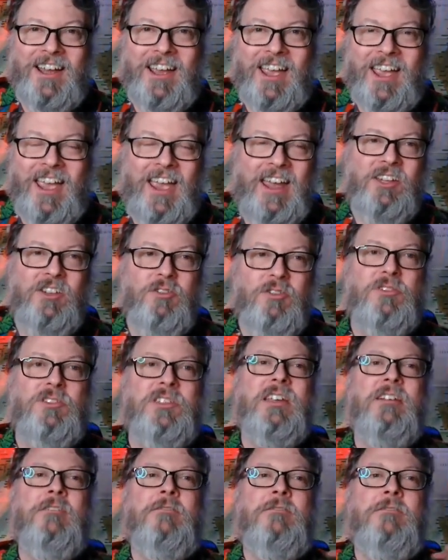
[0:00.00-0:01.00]
and
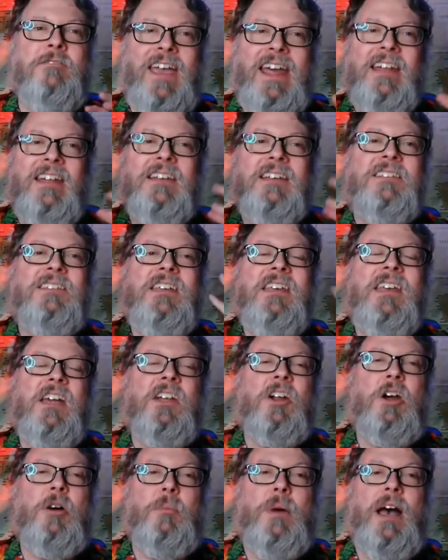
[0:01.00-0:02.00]
using fantasy in
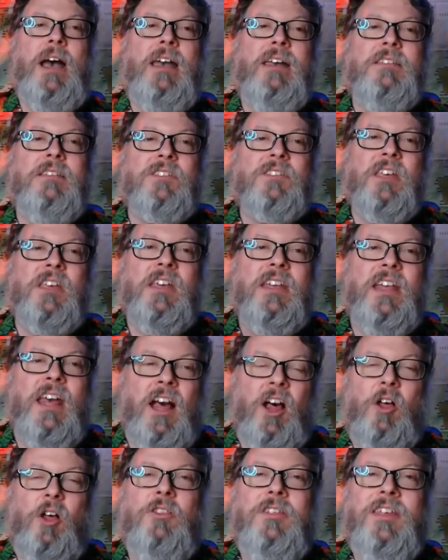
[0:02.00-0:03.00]
our minds in
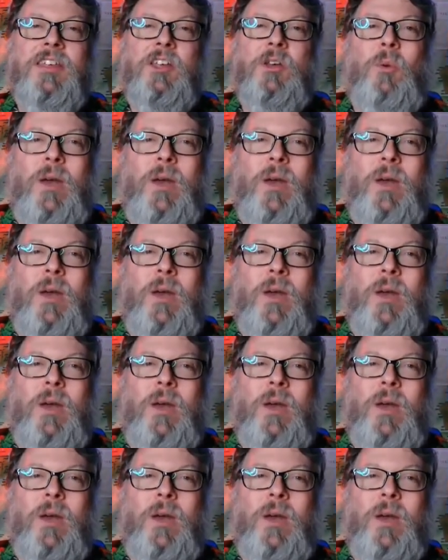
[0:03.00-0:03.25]
healthy